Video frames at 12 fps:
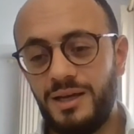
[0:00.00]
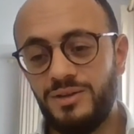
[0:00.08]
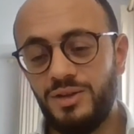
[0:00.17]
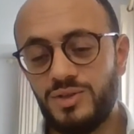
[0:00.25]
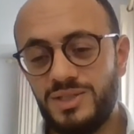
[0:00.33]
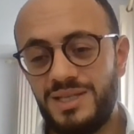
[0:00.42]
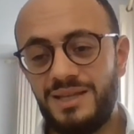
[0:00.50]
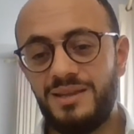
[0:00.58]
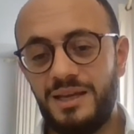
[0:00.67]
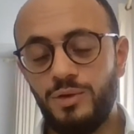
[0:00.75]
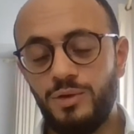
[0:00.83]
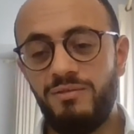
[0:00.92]
not set
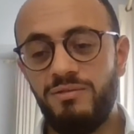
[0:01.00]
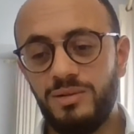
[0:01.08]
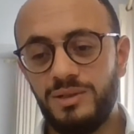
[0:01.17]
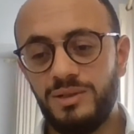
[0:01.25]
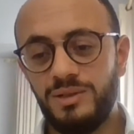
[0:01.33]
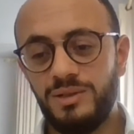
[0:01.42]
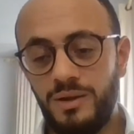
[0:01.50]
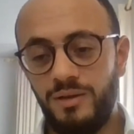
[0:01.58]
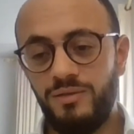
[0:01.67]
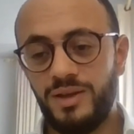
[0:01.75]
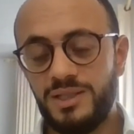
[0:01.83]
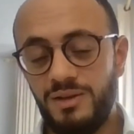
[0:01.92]
at a level that
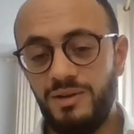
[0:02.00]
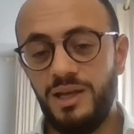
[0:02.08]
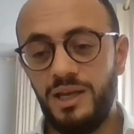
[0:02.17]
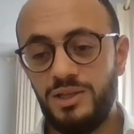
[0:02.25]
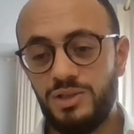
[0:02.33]
effectively